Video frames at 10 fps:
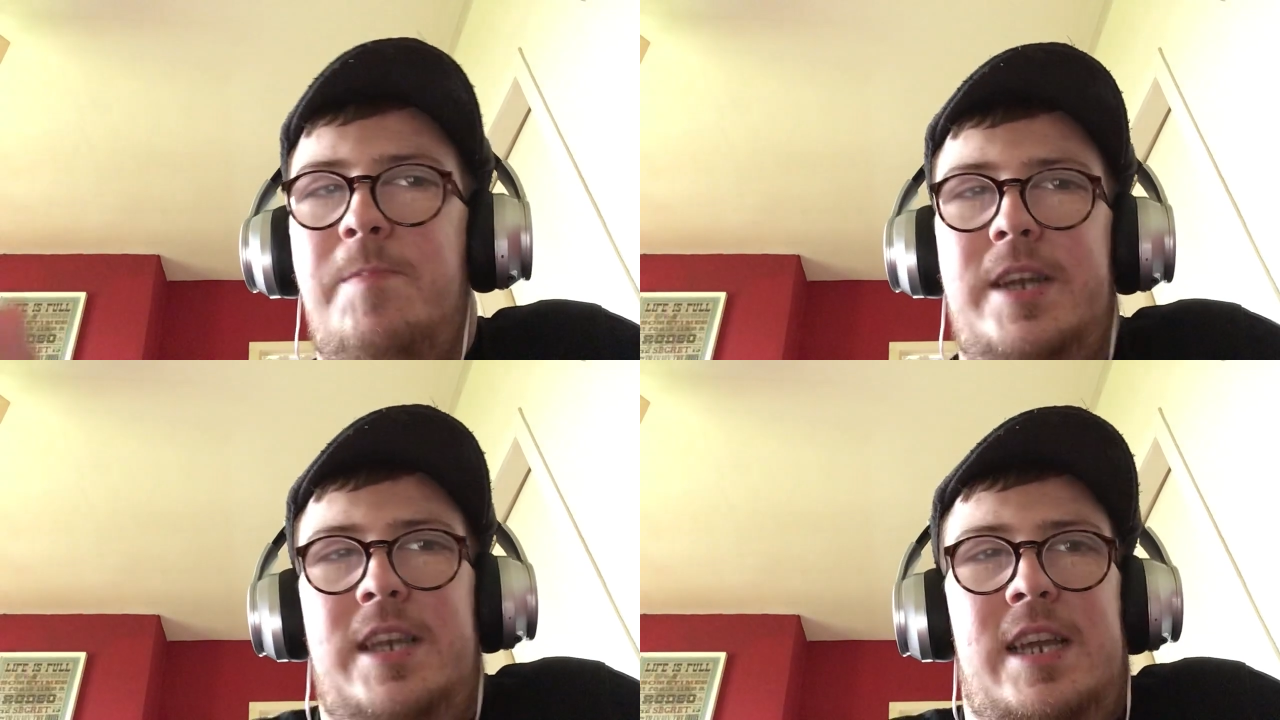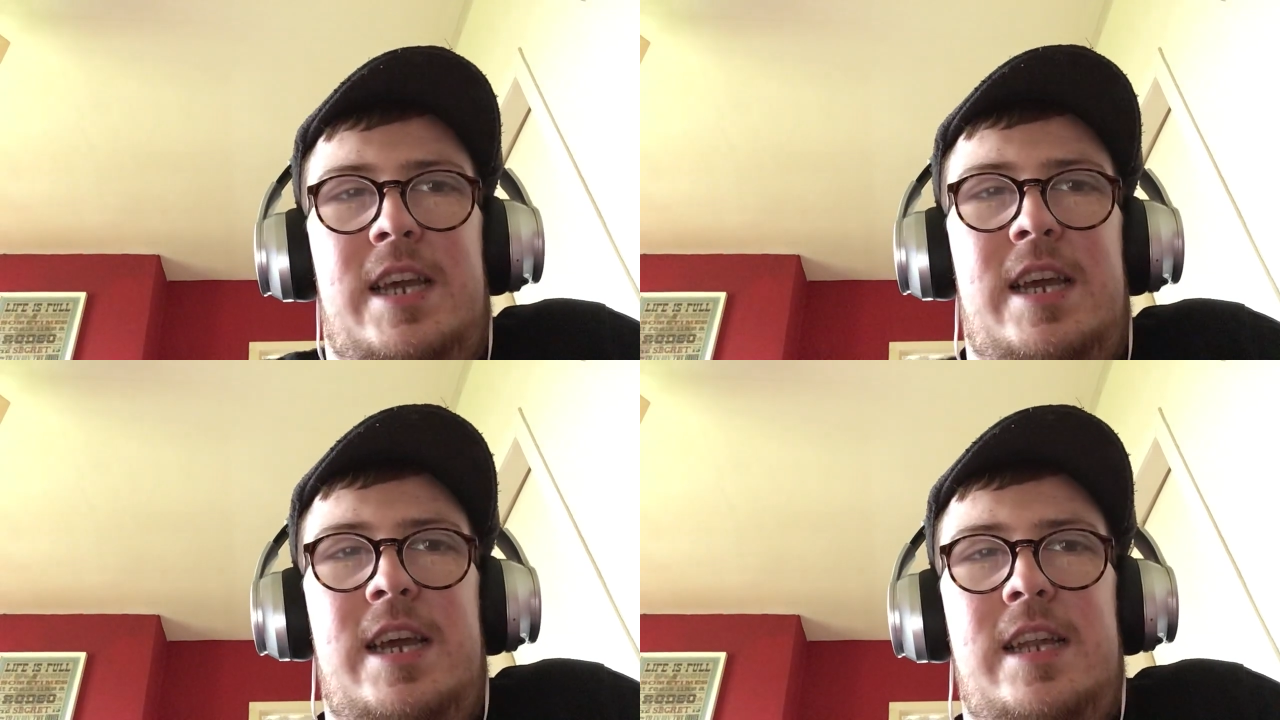but
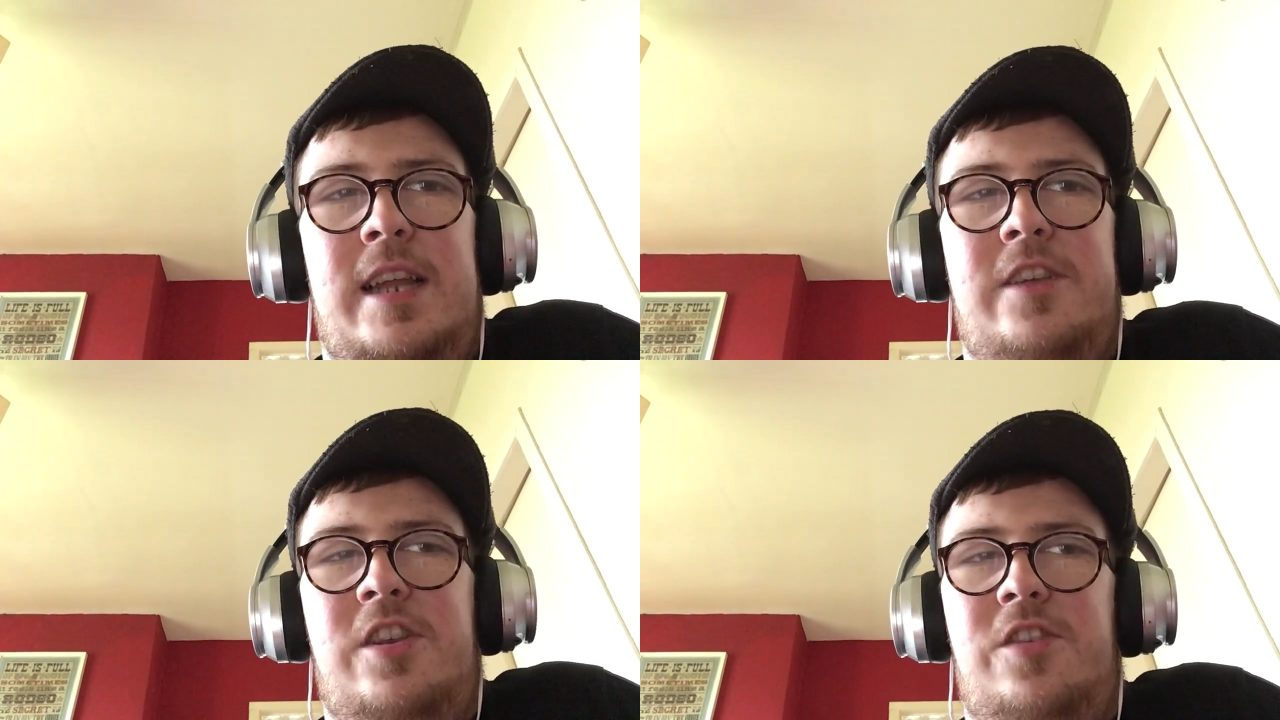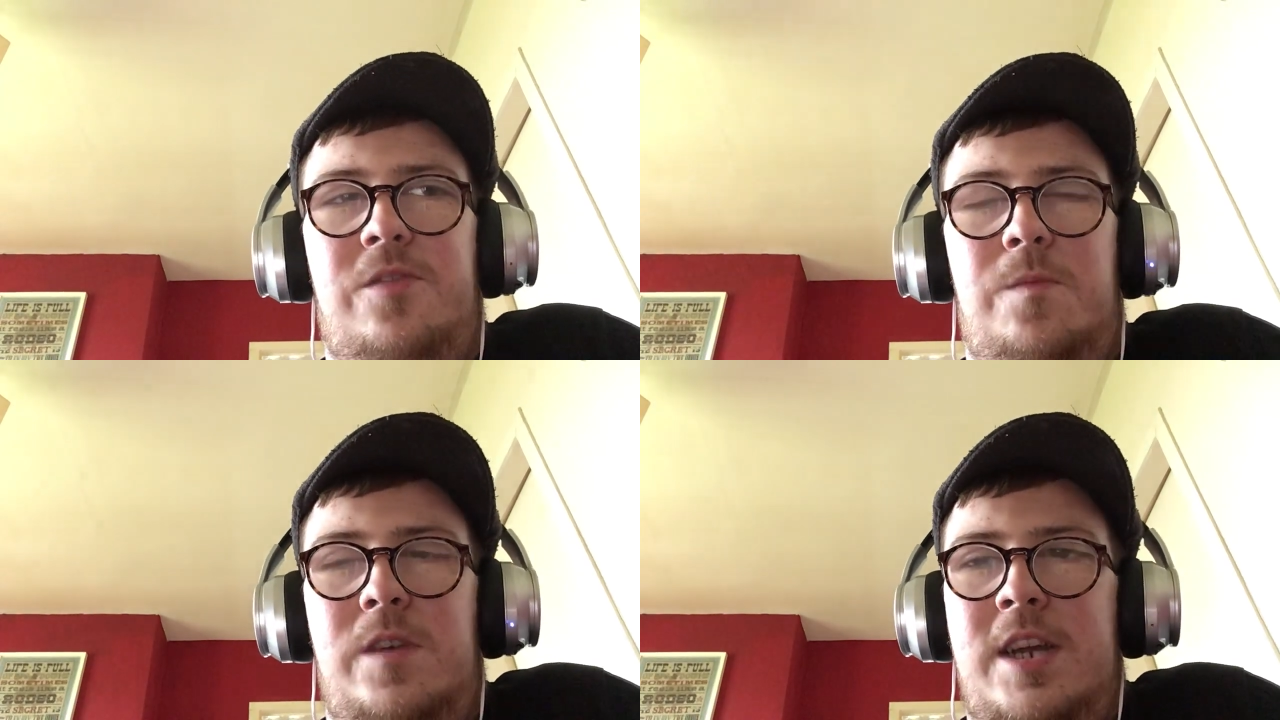that's
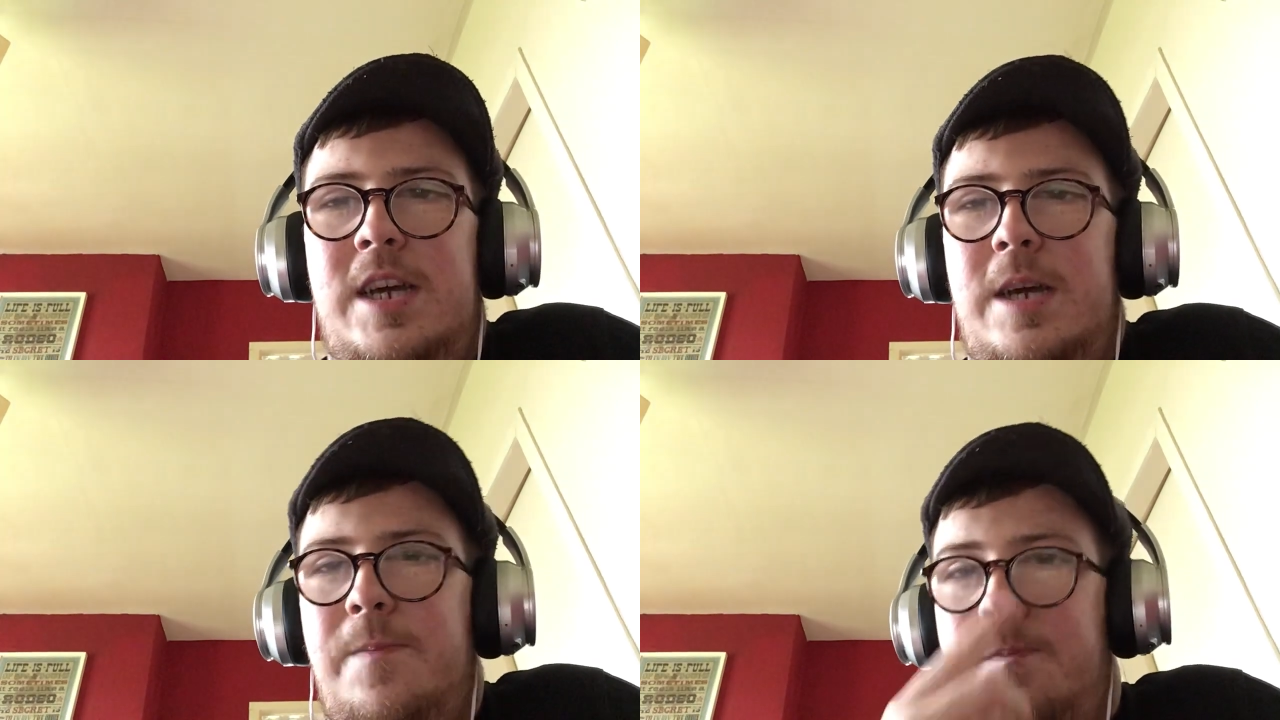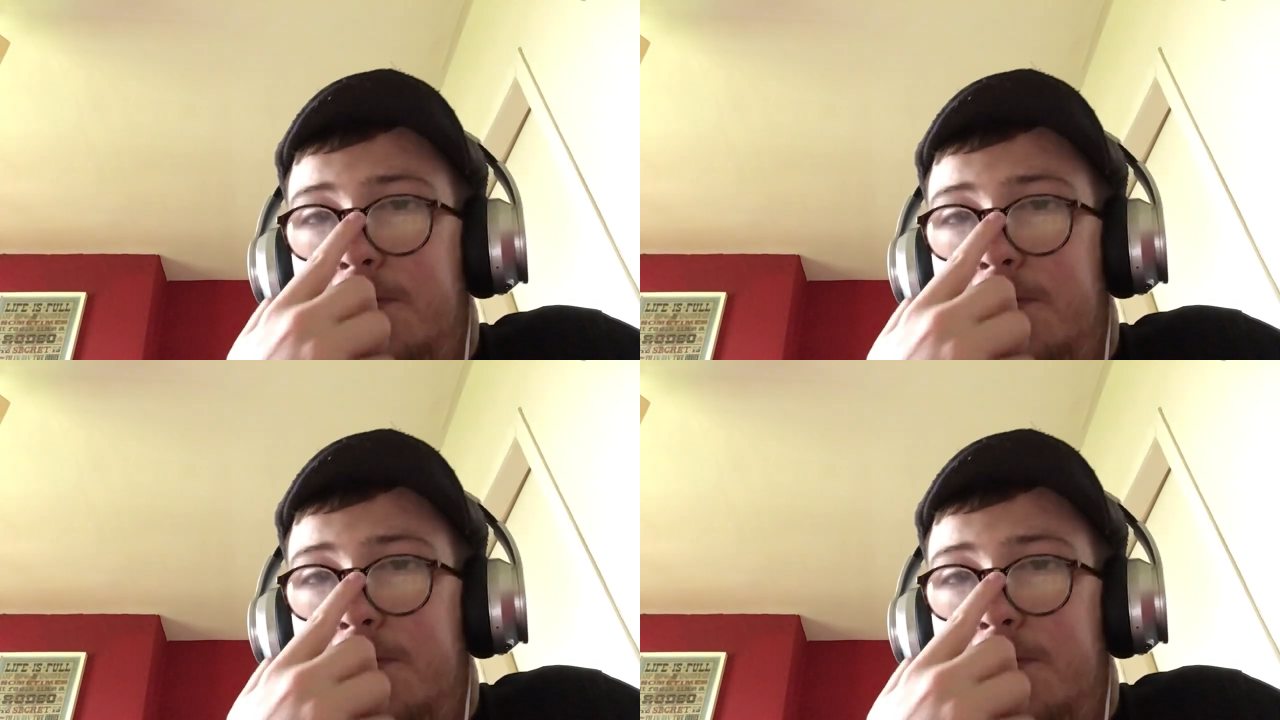uh,